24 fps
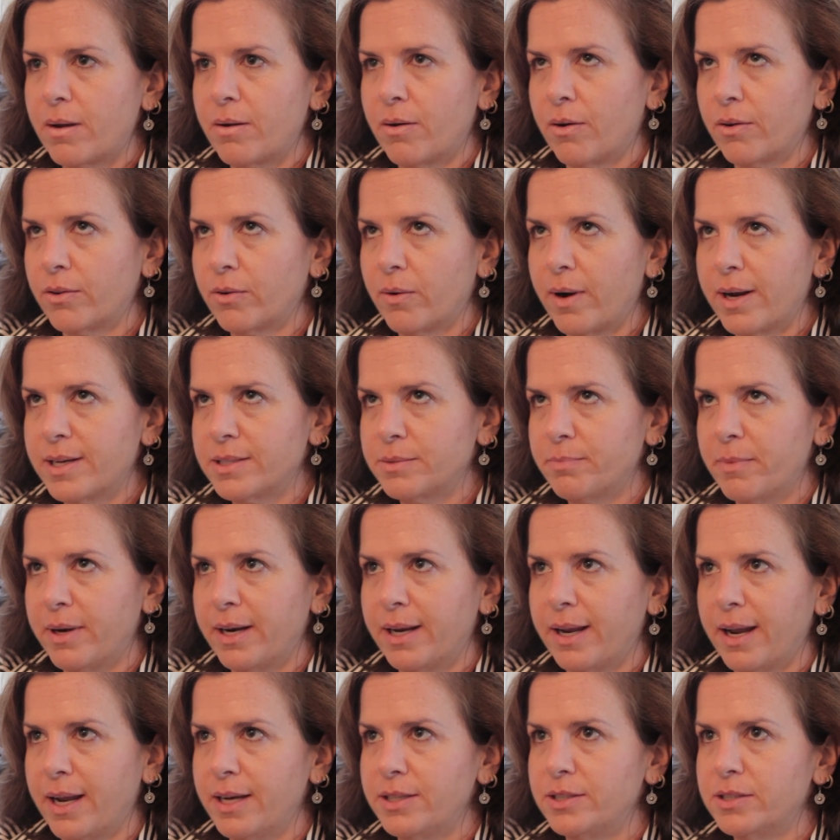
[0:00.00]
arthritis
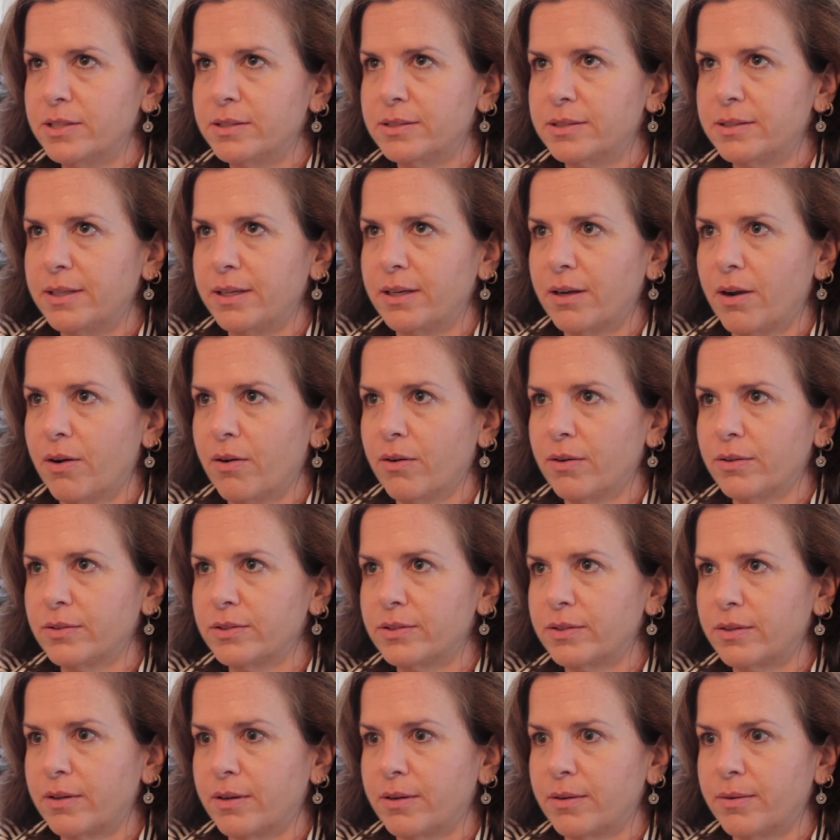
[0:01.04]
medications that
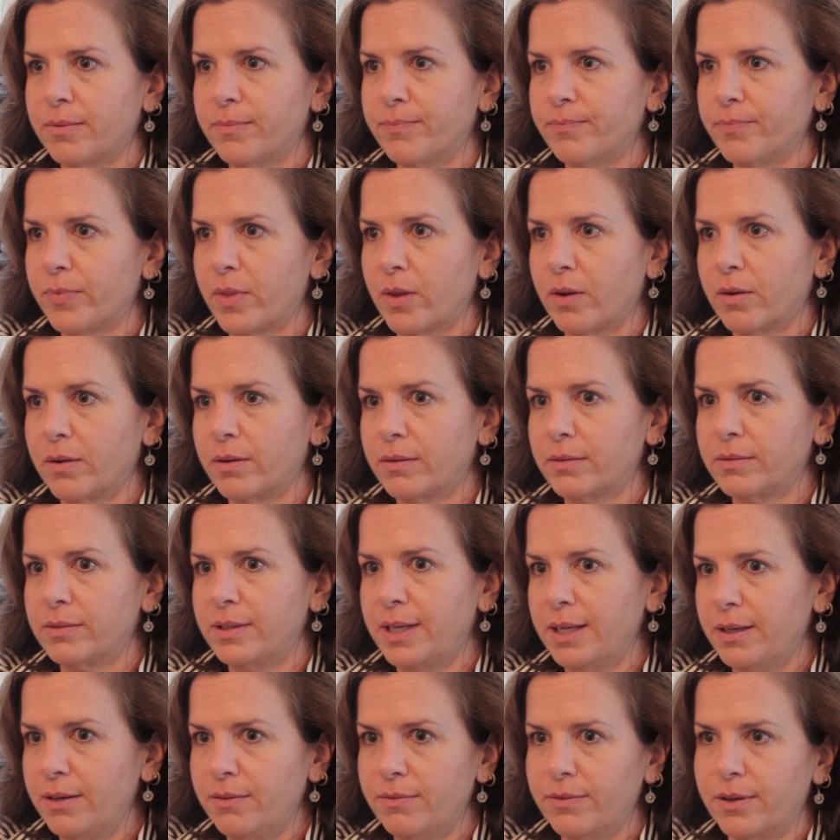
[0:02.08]
cause
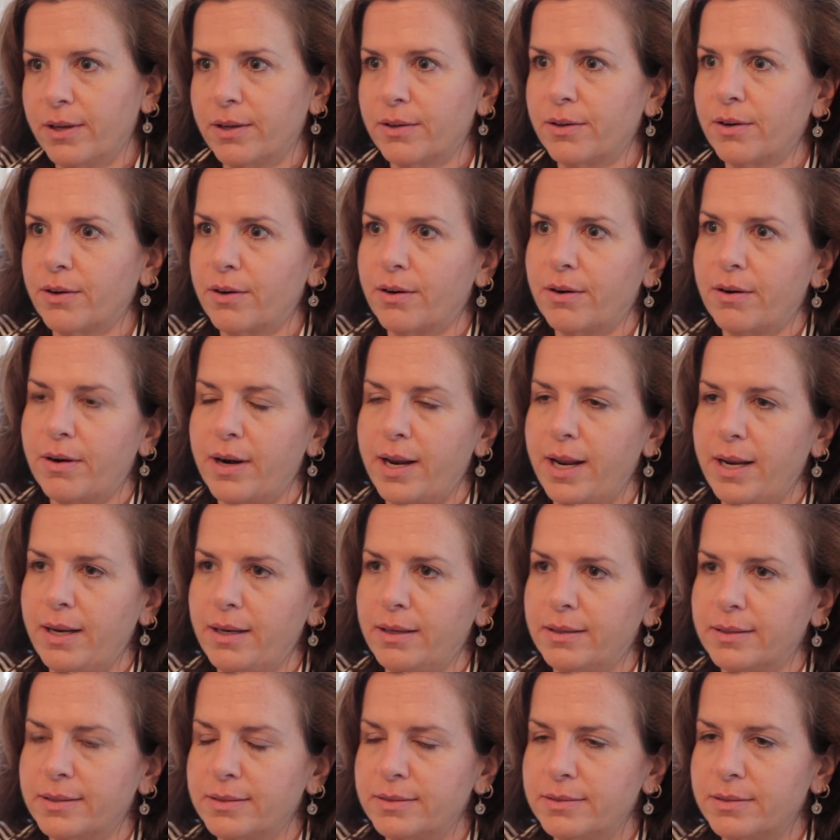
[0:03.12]
kidney failure,
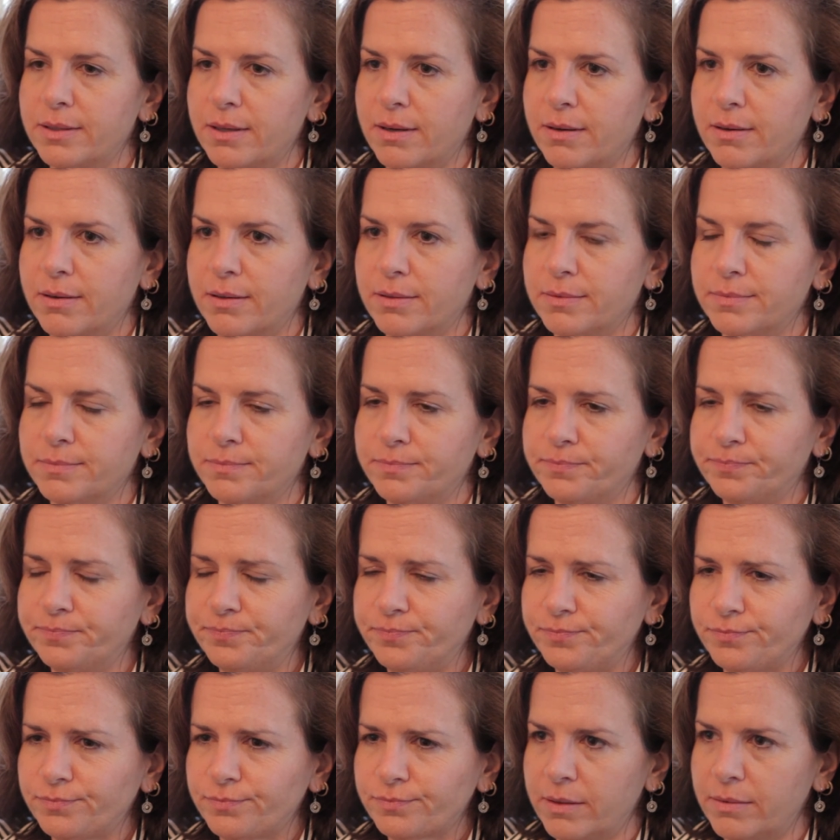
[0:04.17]
and
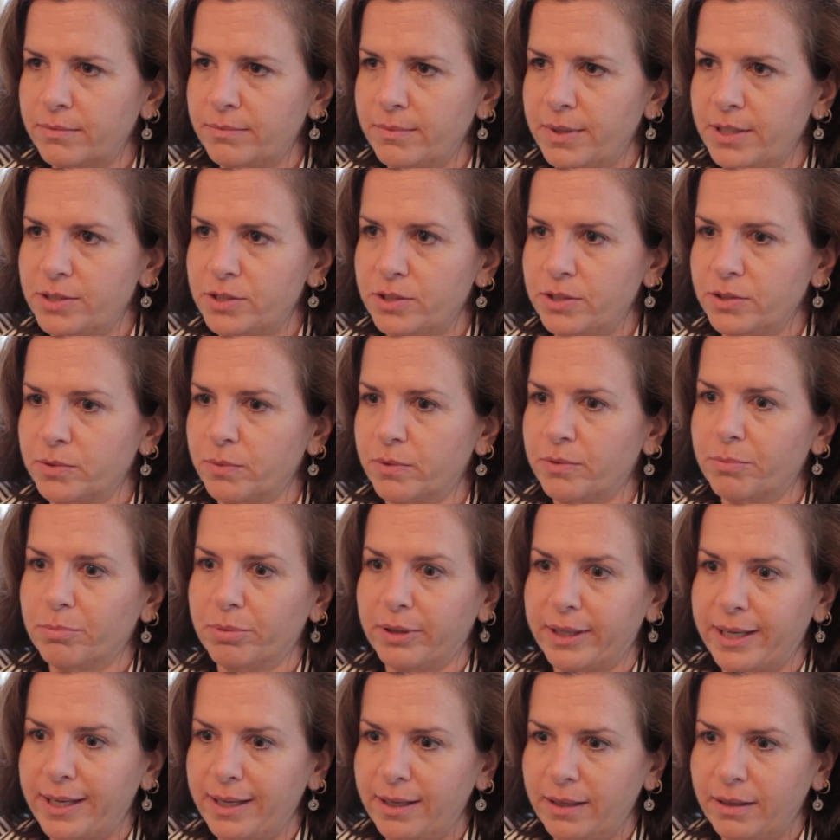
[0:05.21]
issues with
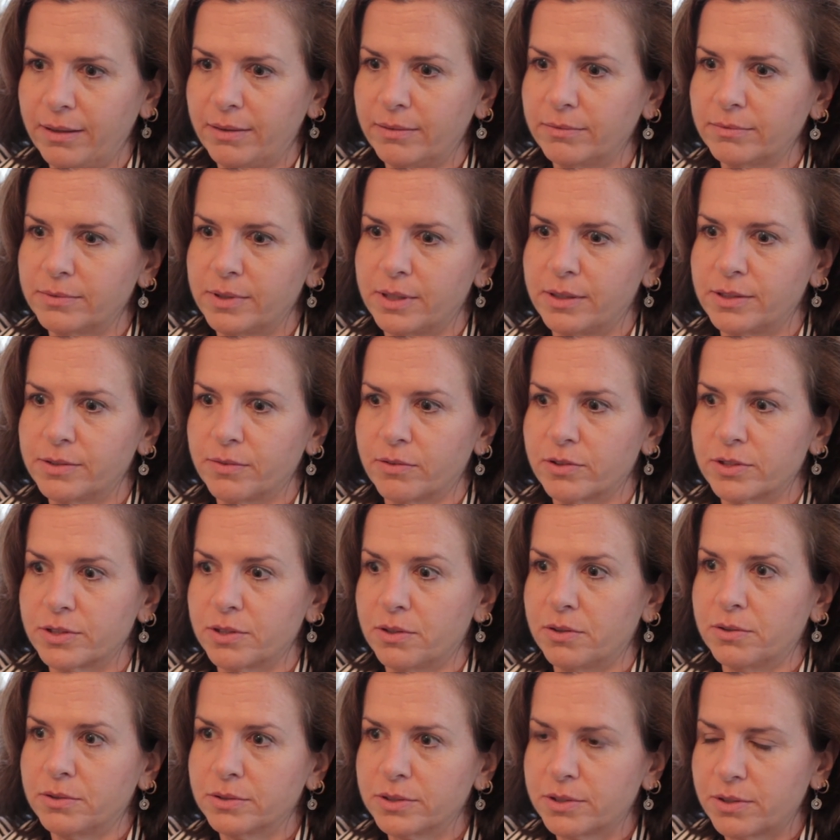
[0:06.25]
bleeding as far as
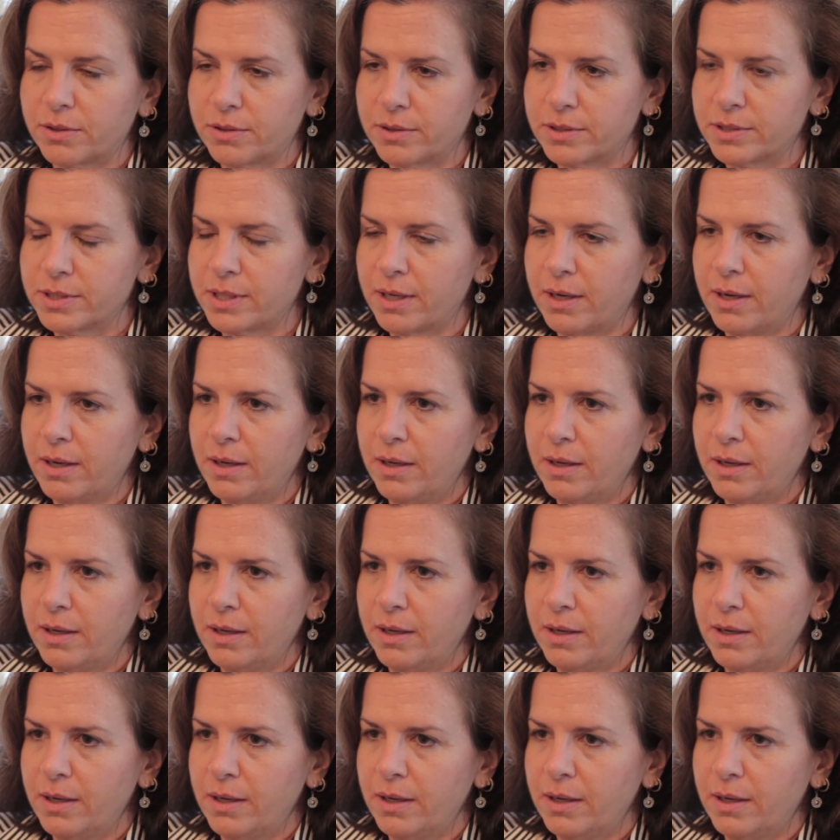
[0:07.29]
ulcers.